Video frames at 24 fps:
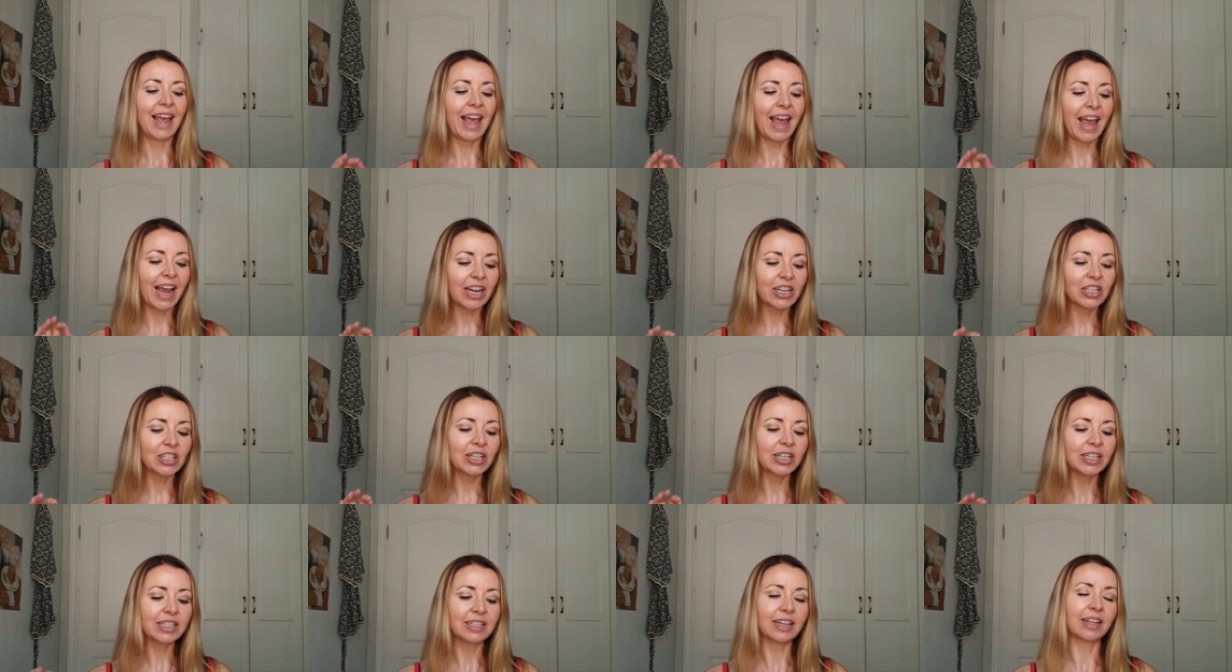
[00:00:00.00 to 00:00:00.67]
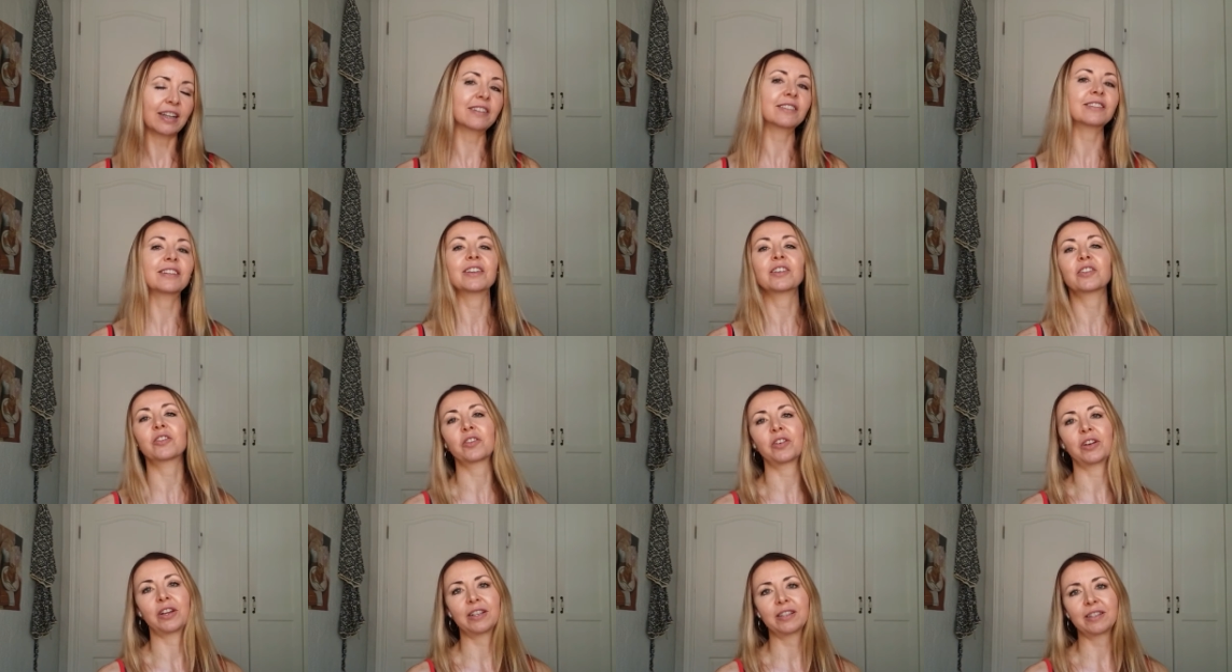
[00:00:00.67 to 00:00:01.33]
actually does
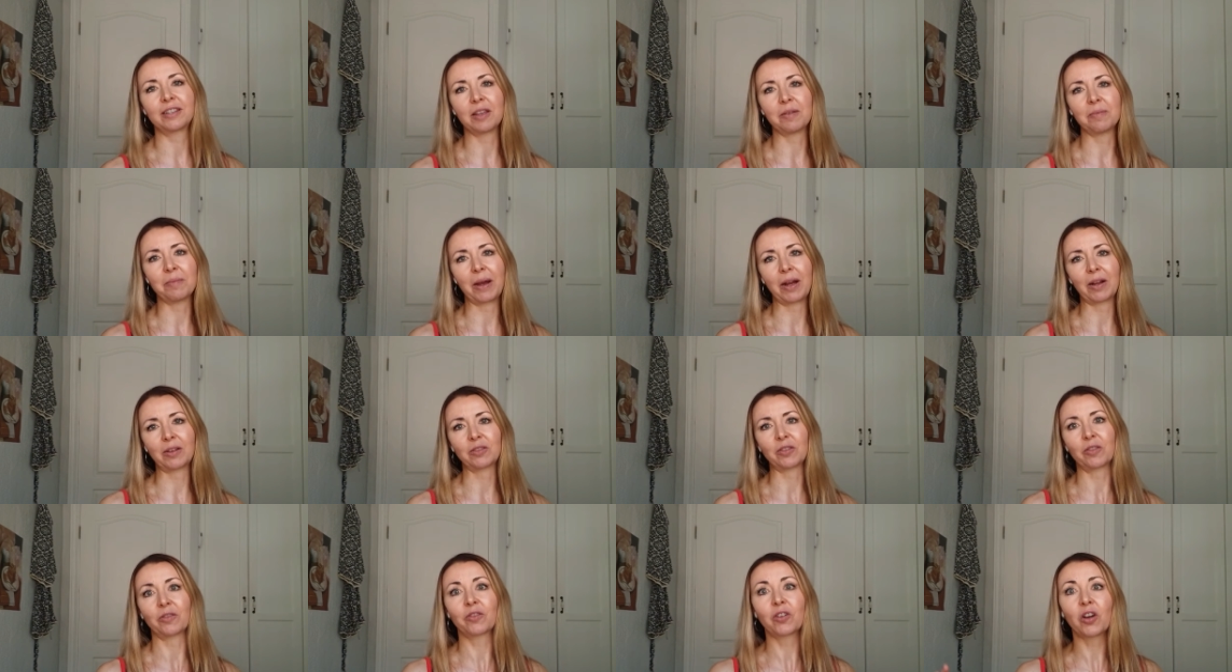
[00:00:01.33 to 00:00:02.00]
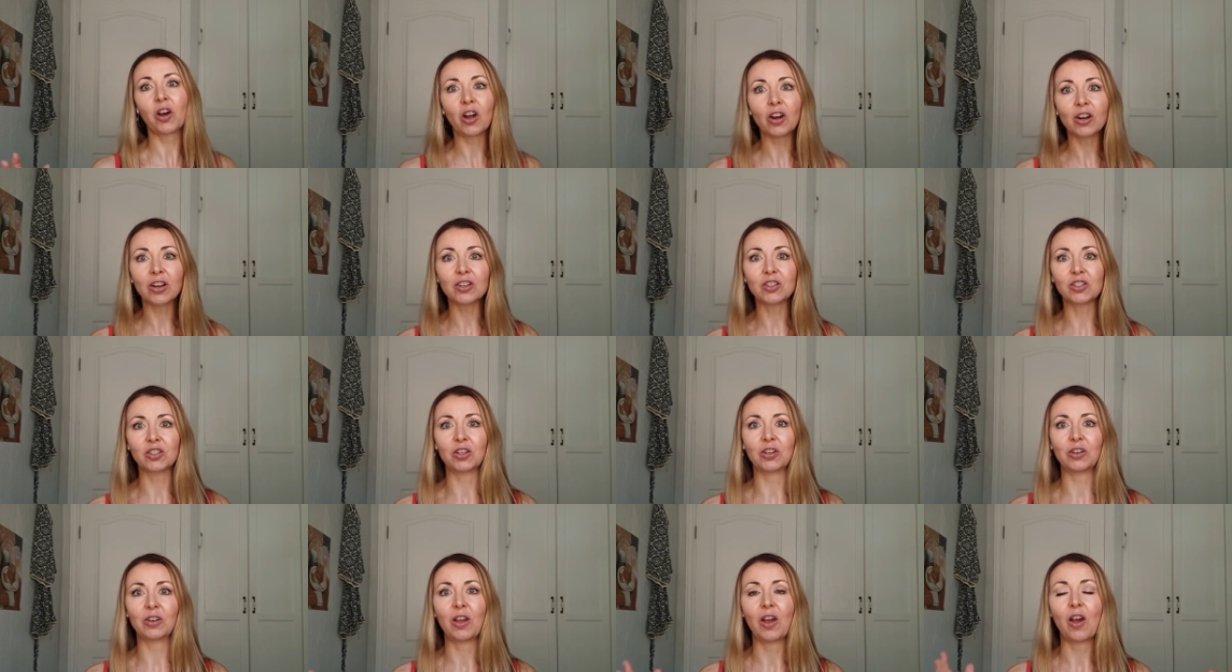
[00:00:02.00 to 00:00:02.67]
increase the amount of
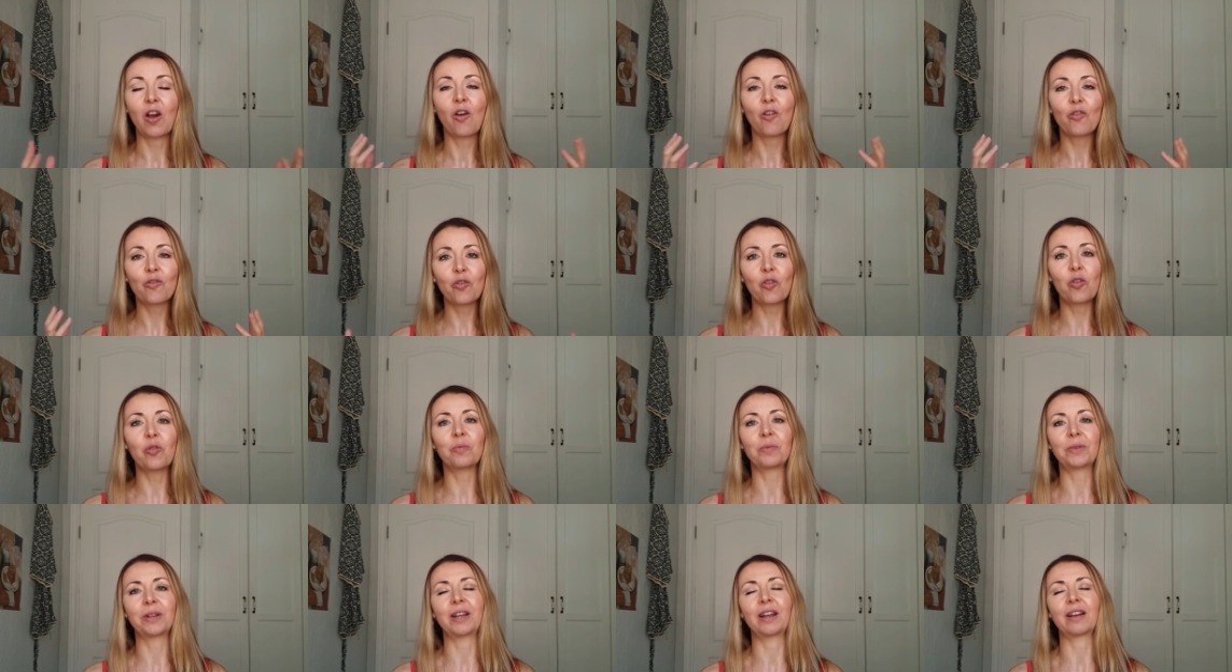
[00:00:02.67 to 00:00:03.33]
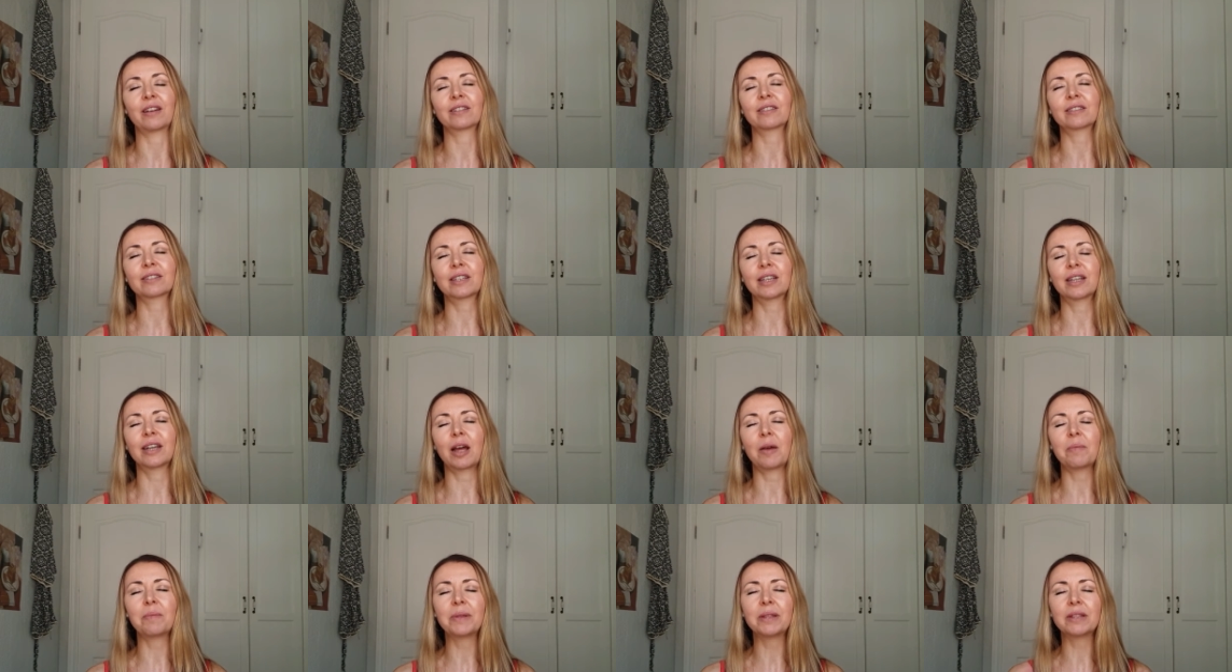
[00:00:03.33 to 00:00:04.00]
collagen formed in our
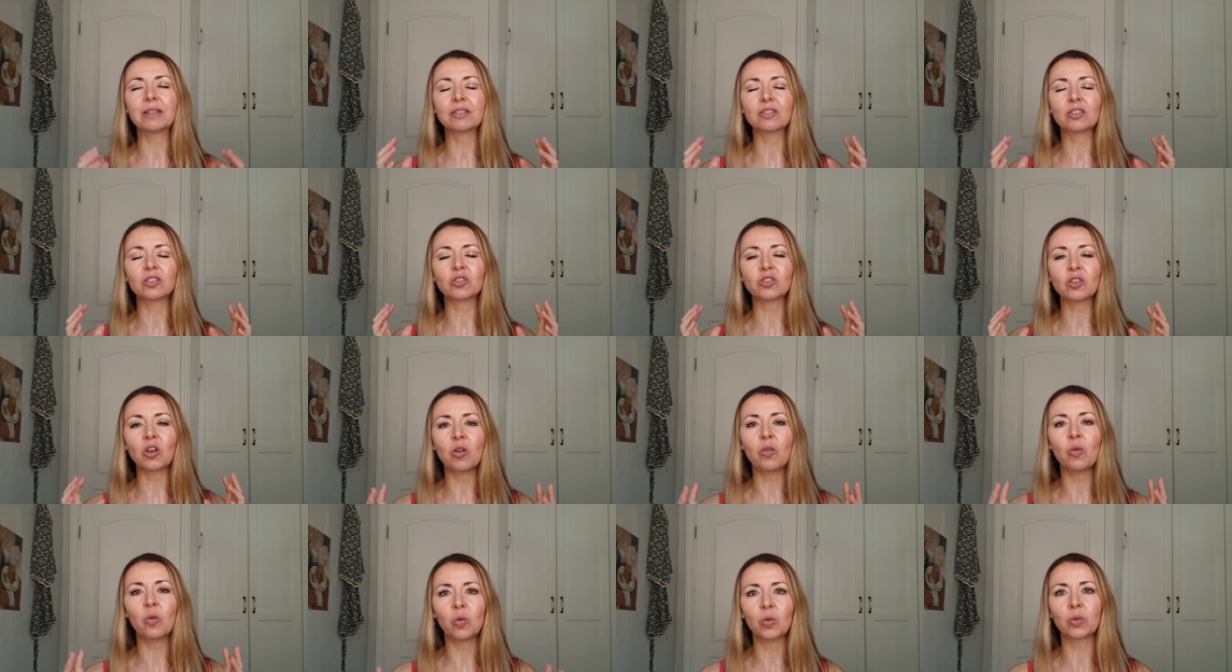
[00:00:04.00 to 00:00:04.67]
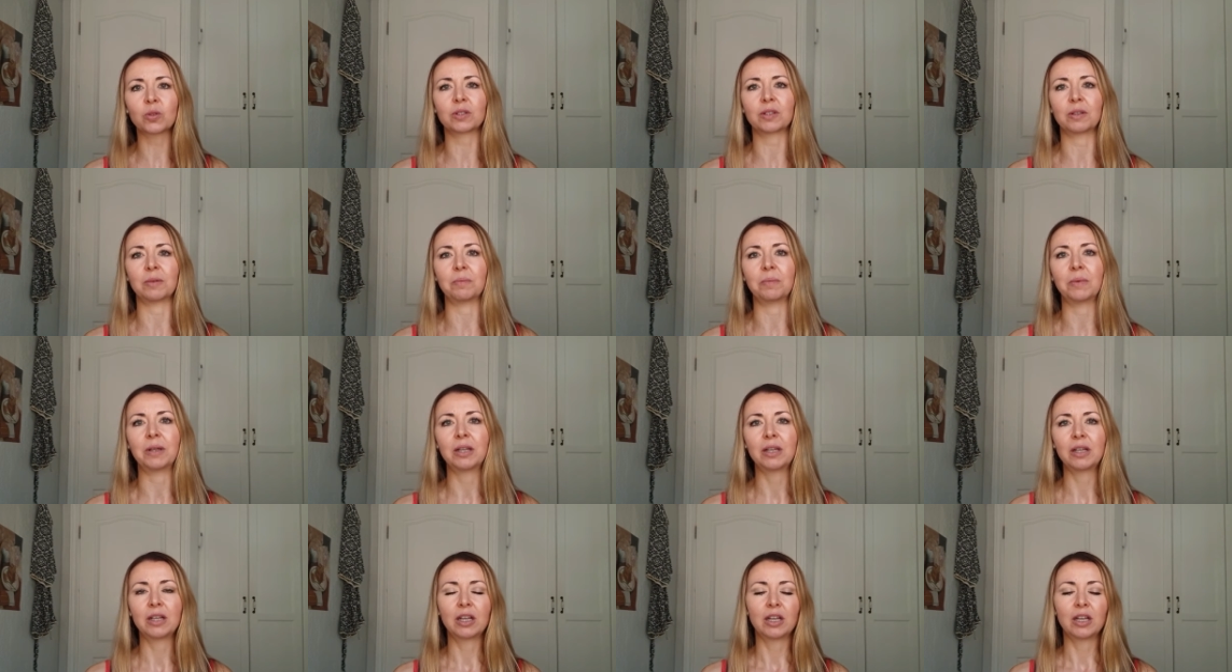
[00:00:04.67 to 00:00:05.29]
skin. I mean, this is so awesome.